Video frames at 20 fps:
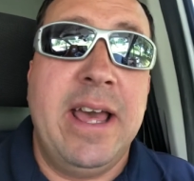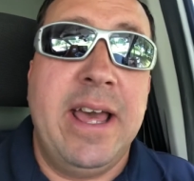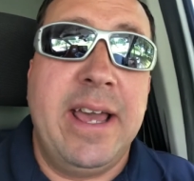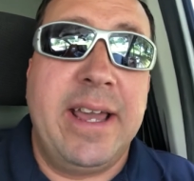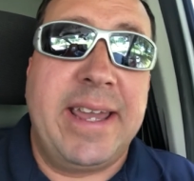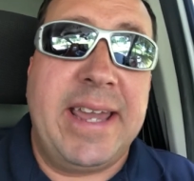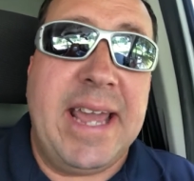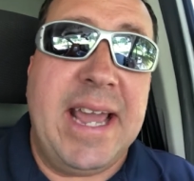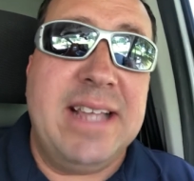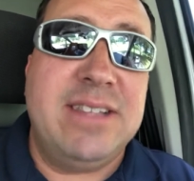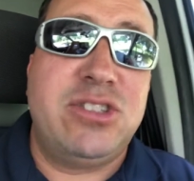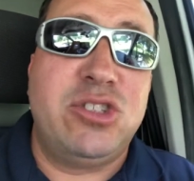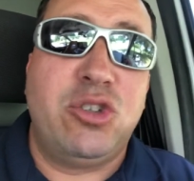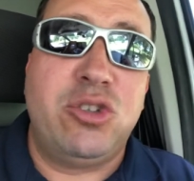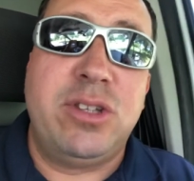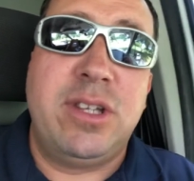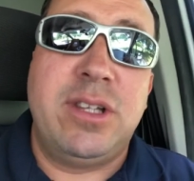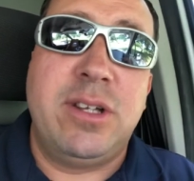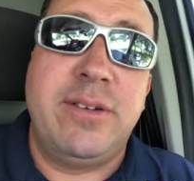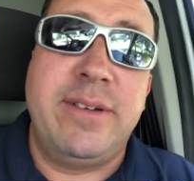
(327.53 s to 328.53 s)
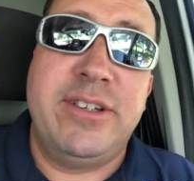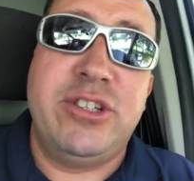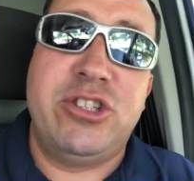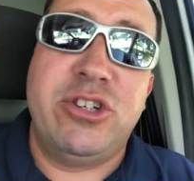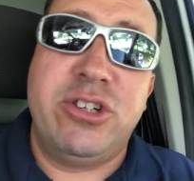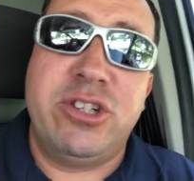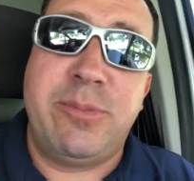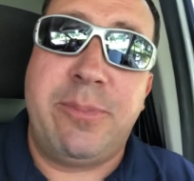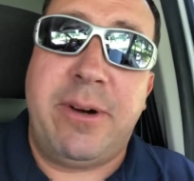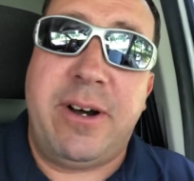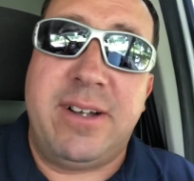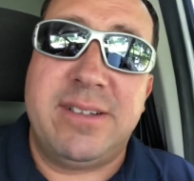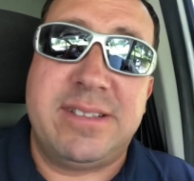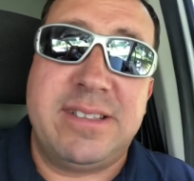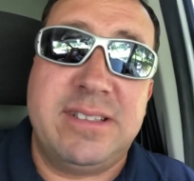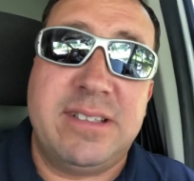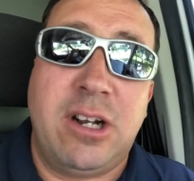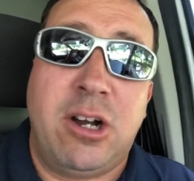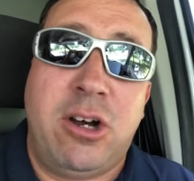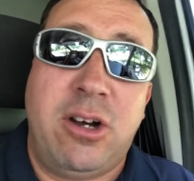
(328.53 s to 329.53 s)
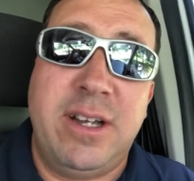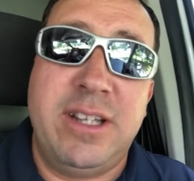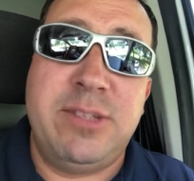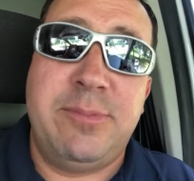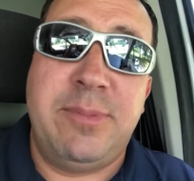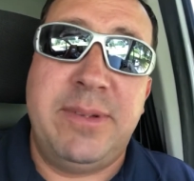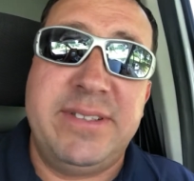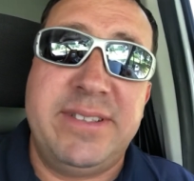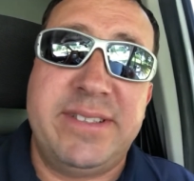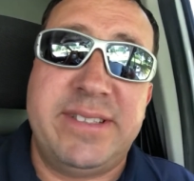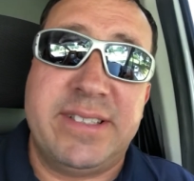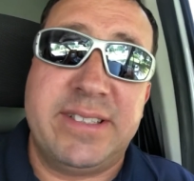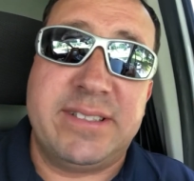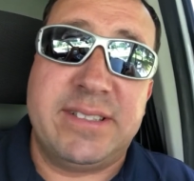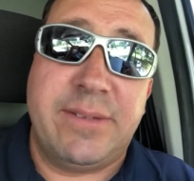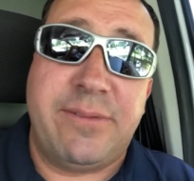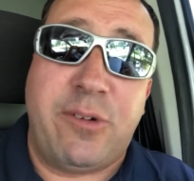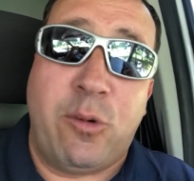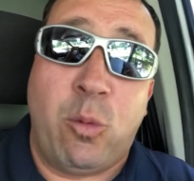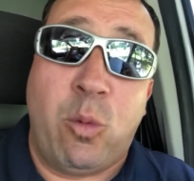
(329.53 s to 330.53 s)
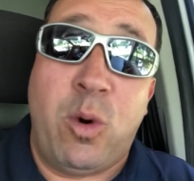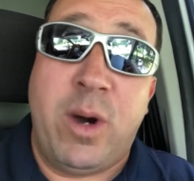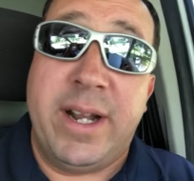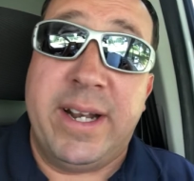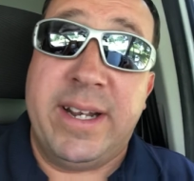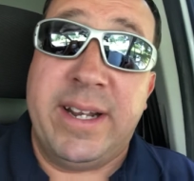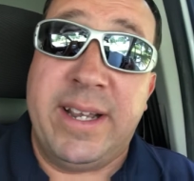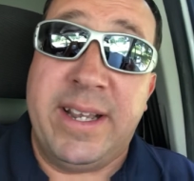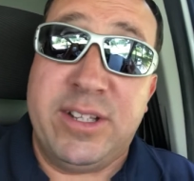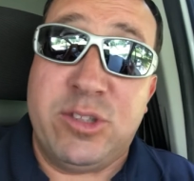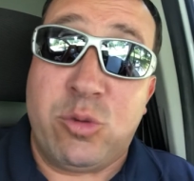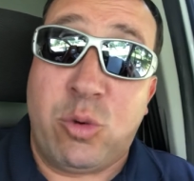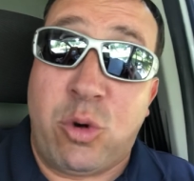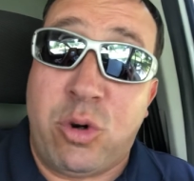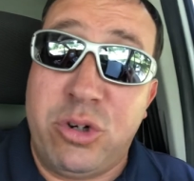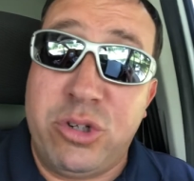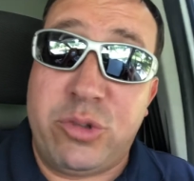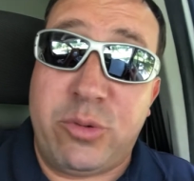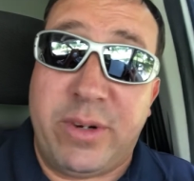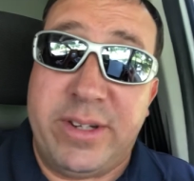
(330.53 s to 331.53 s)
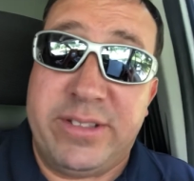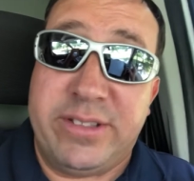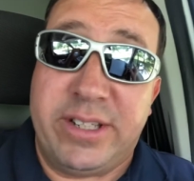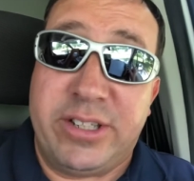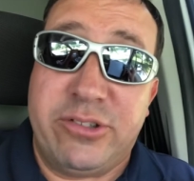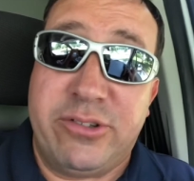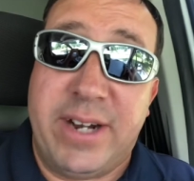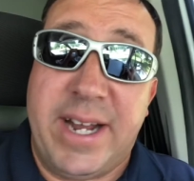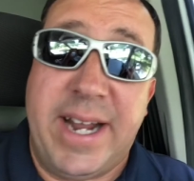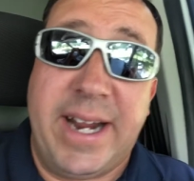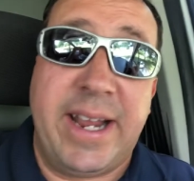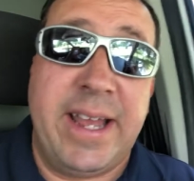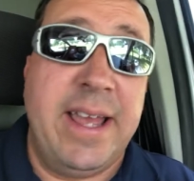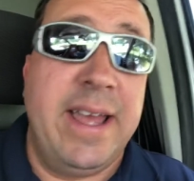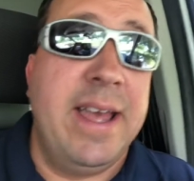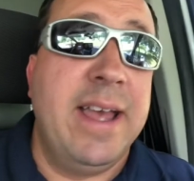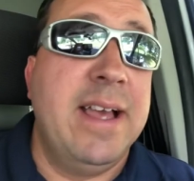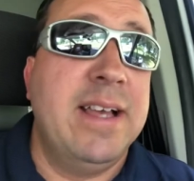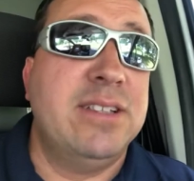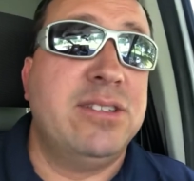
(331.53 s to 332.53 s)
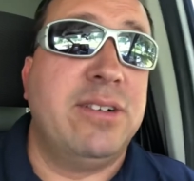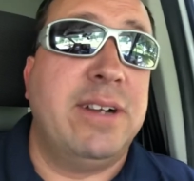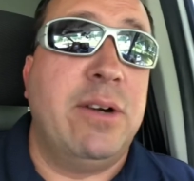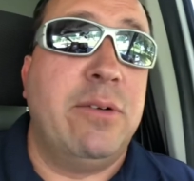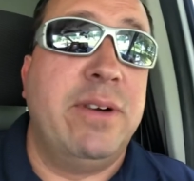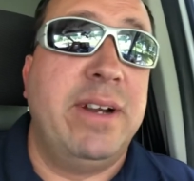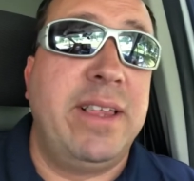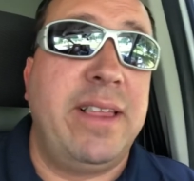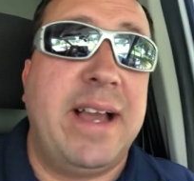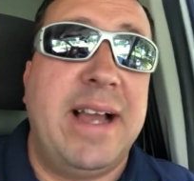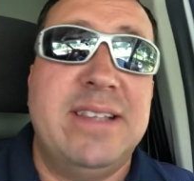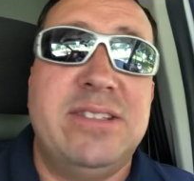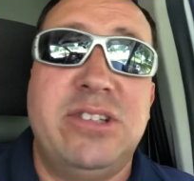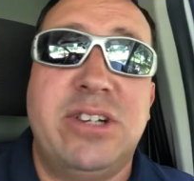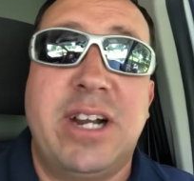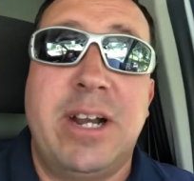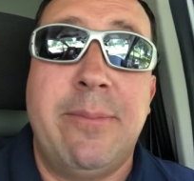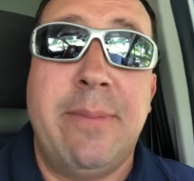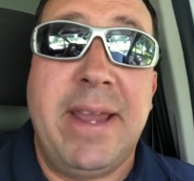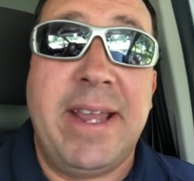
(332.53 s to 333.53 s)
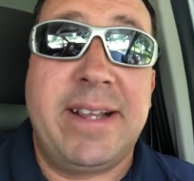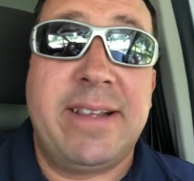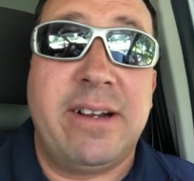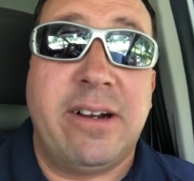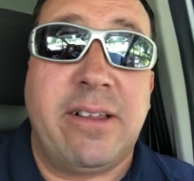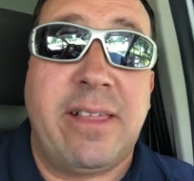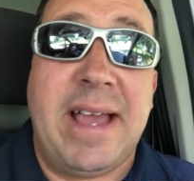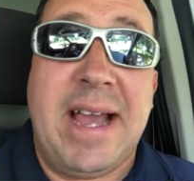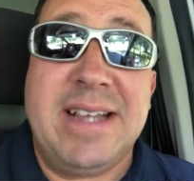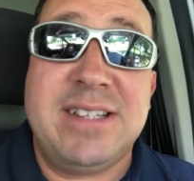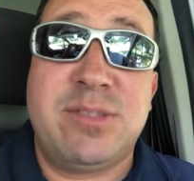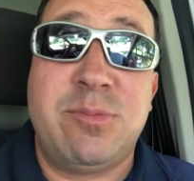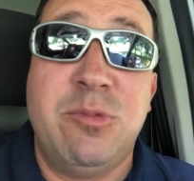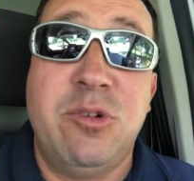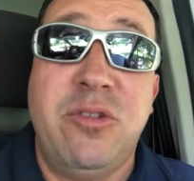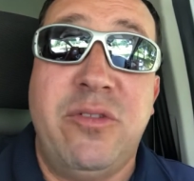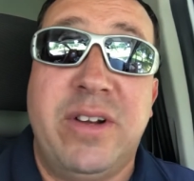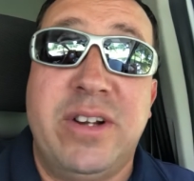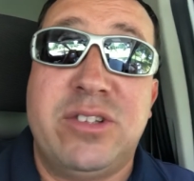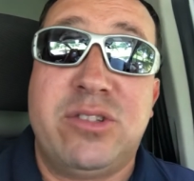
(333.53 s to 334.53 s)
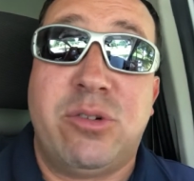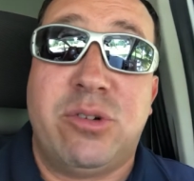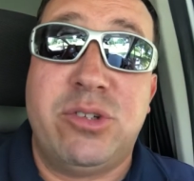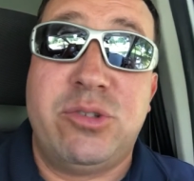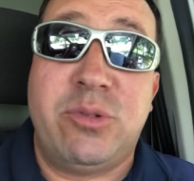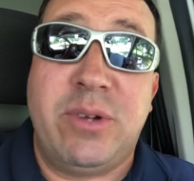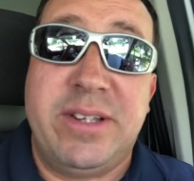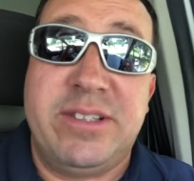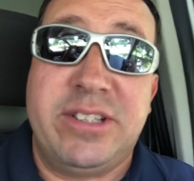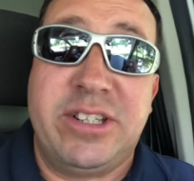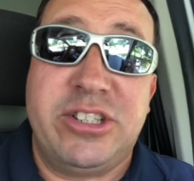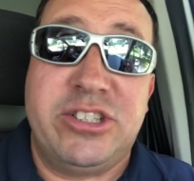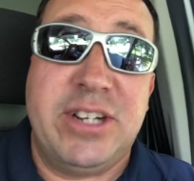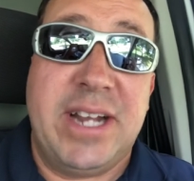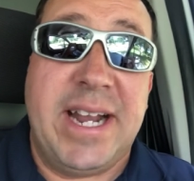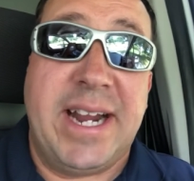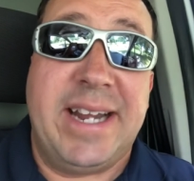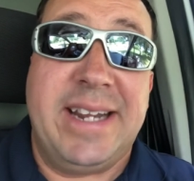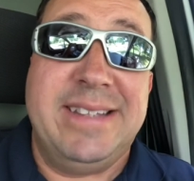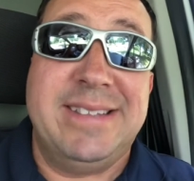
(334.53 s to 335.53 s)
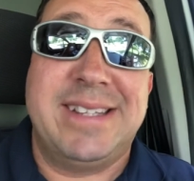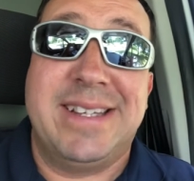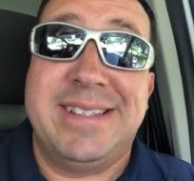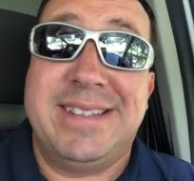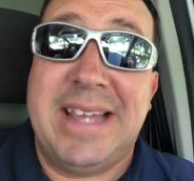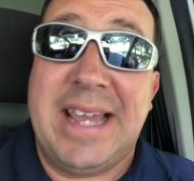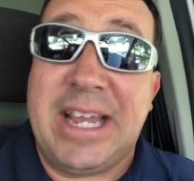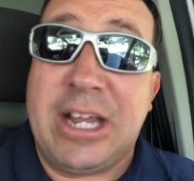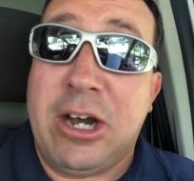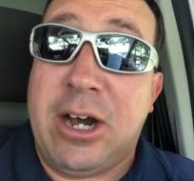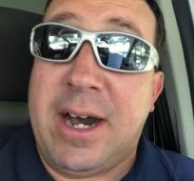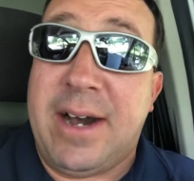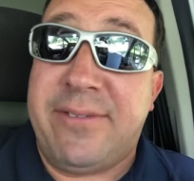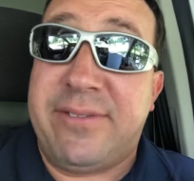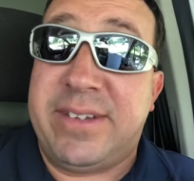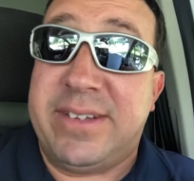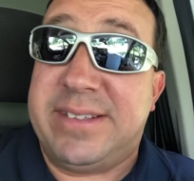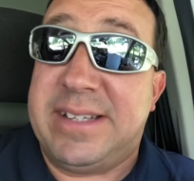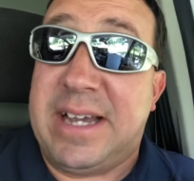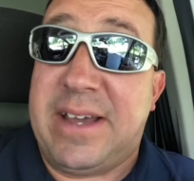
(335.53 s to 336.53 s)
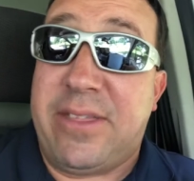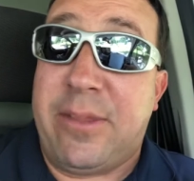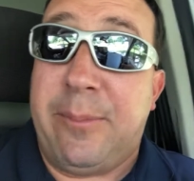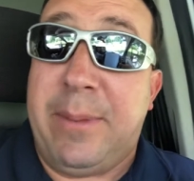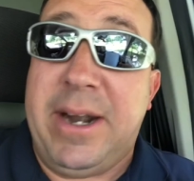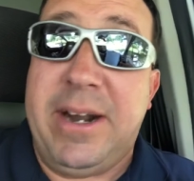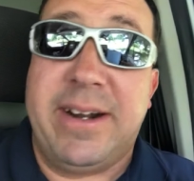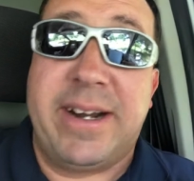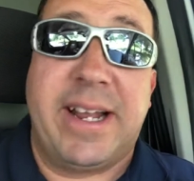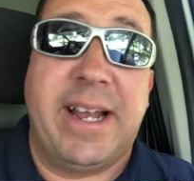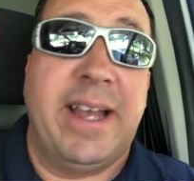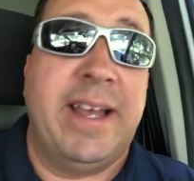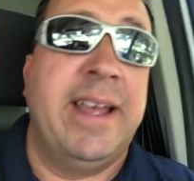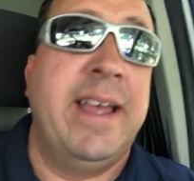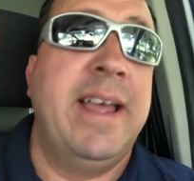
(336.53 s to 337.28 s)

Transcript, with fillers: canceled the insurance policies and all his businesses except for one, his horse racing track. So they realize they're gonna make their last move on his horse racing track, and he's gonna take off to South America.